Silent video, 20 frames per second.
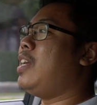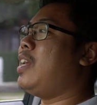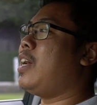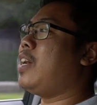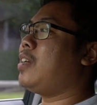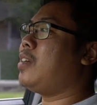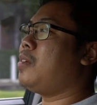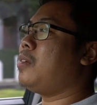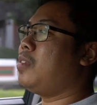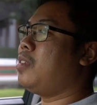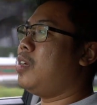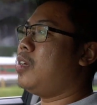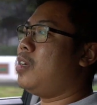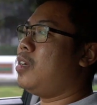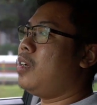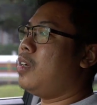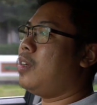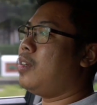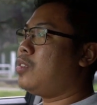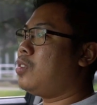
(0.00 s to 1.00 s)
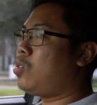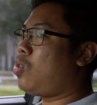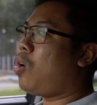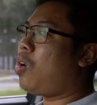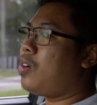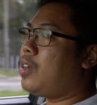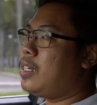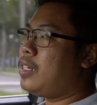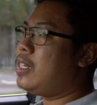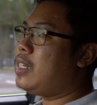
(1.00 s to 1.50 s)
Like, the
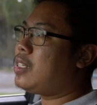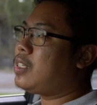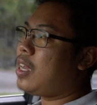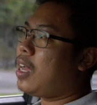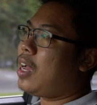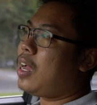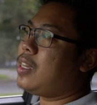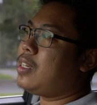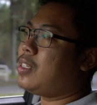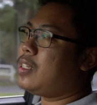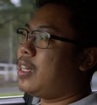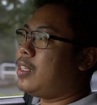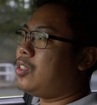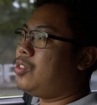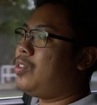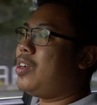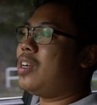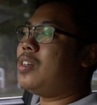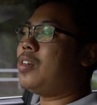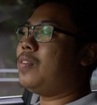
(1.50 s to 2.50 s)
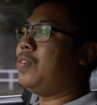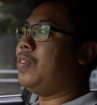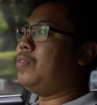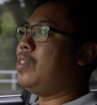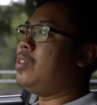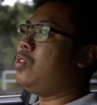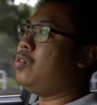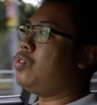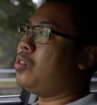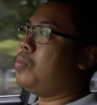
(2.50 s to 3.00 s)
torque in this car is at
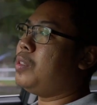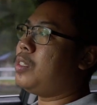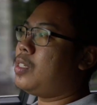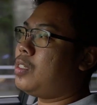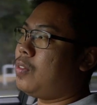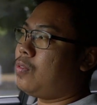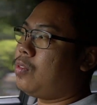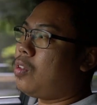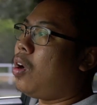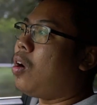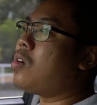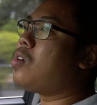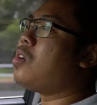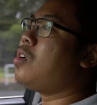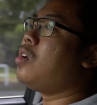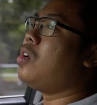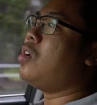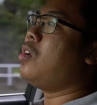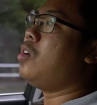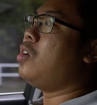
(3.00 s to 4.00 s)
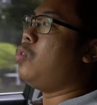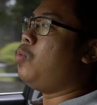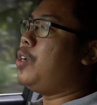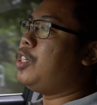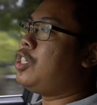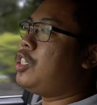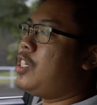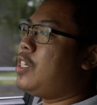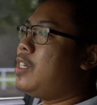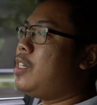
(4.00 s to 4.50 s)
350 Nm of torque,
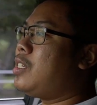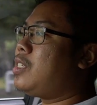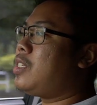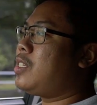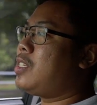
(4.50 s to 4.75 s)
which is